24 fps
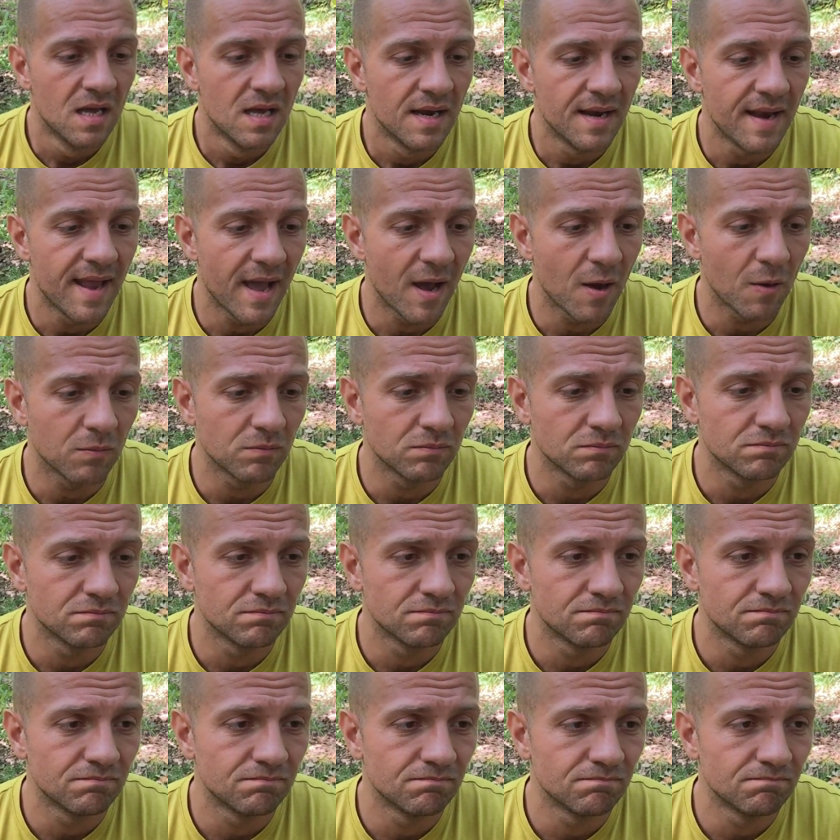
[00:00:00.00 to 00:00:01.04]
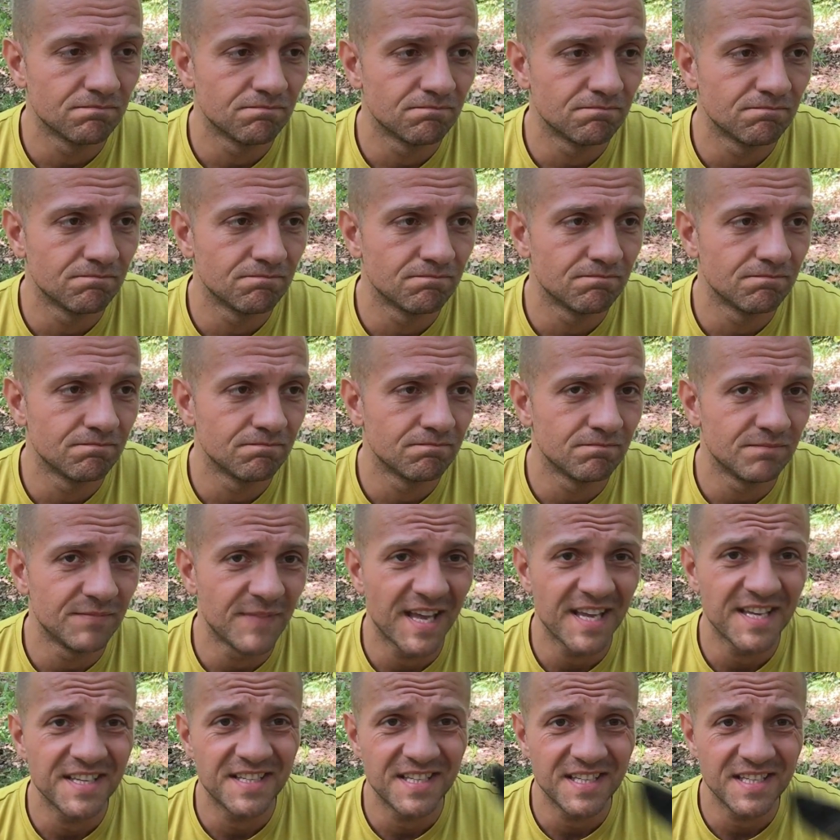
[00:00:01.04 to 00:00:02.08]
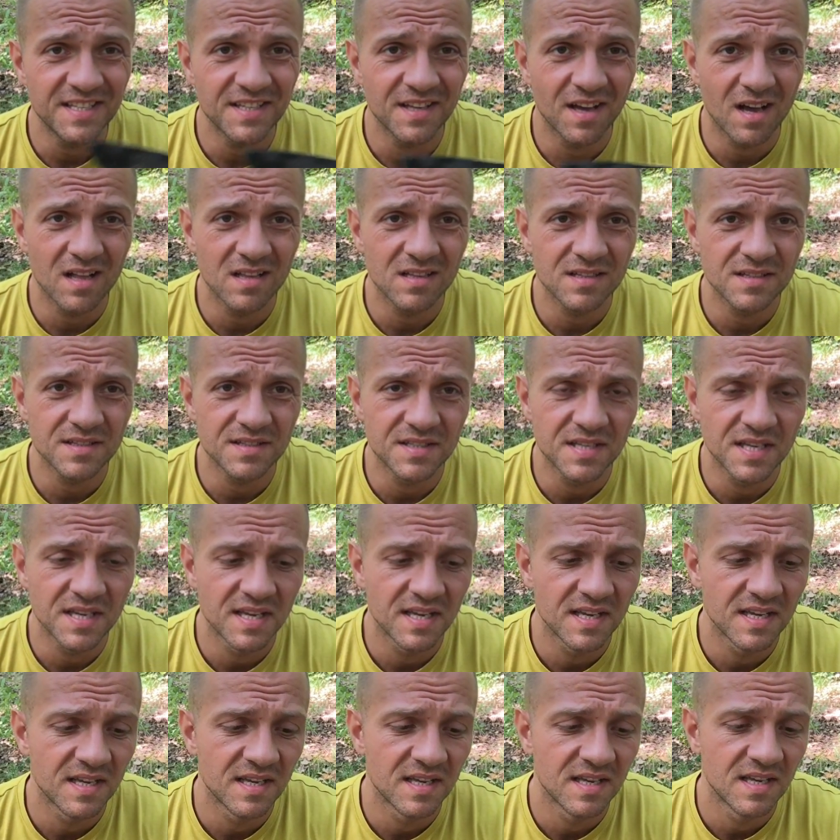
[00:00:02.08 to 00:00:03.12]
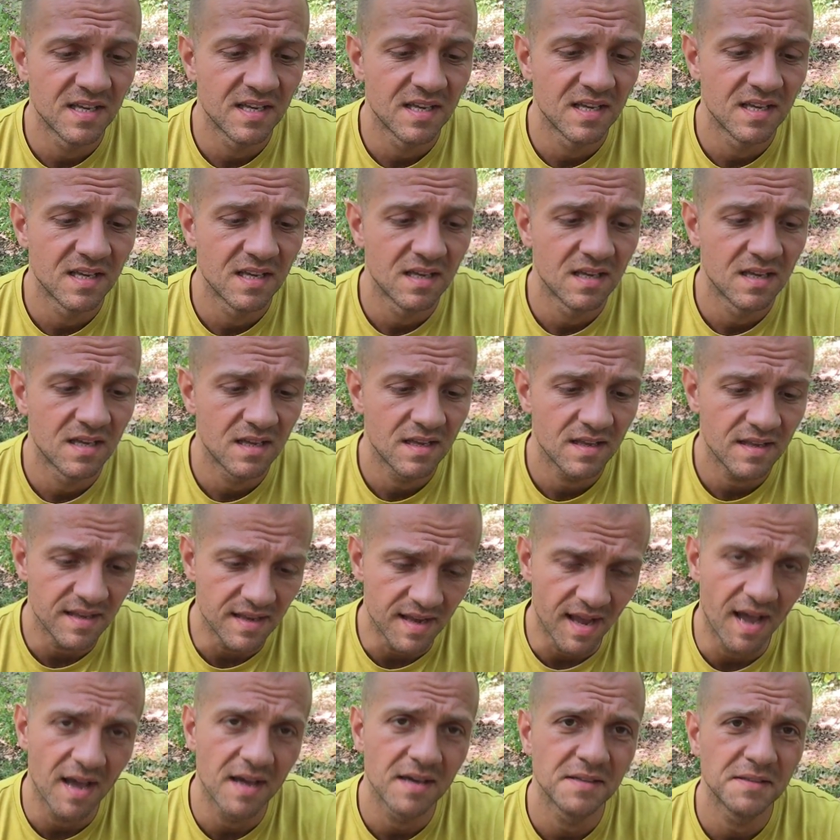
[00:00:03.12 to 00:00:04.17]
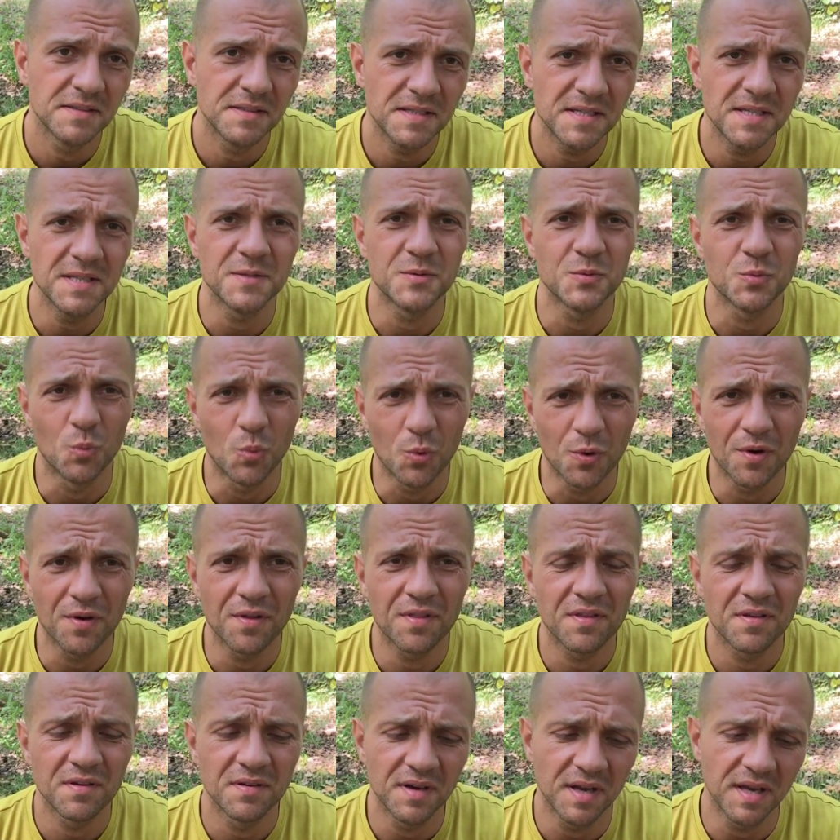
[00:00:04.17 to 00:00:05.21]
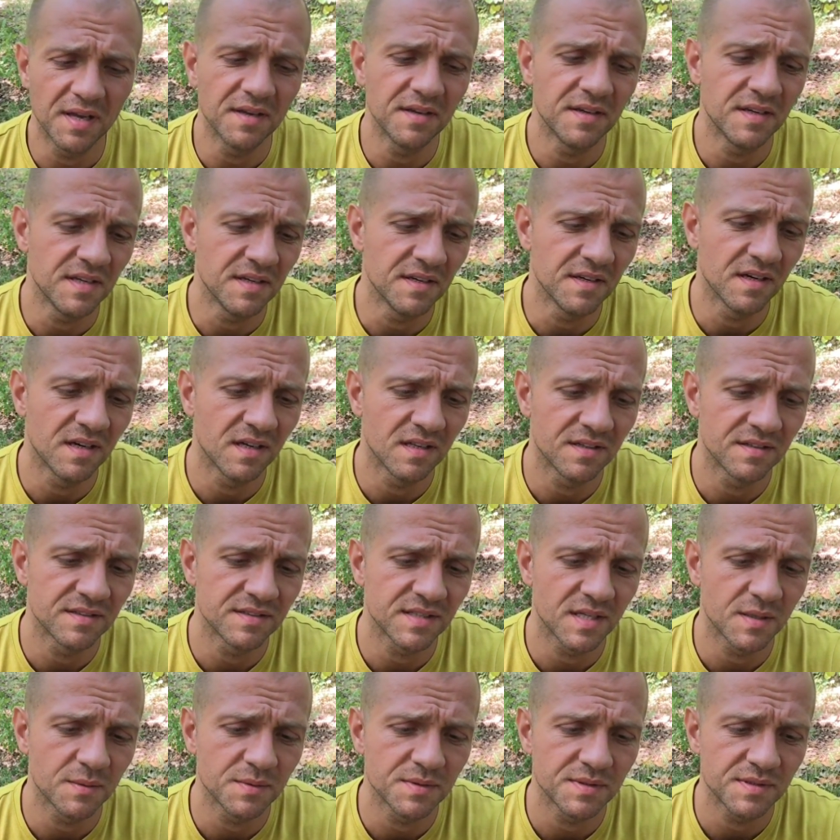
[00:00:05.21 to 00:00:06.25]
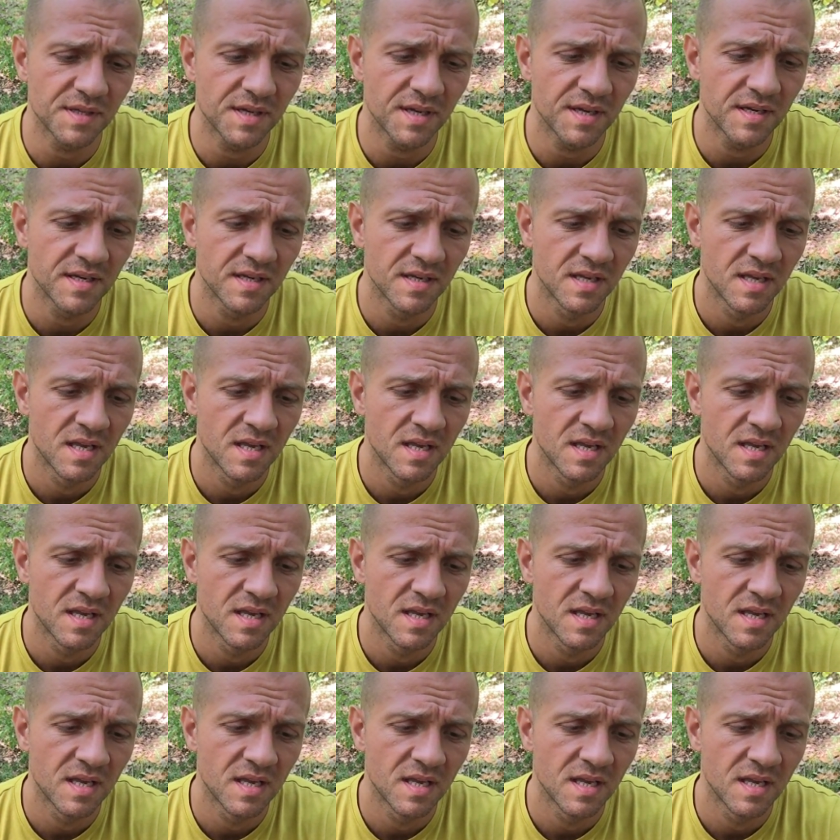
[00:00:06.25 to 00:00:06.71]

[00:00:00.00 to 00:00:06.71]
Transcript: Now, $19, yeah, it's worth $19, I would say.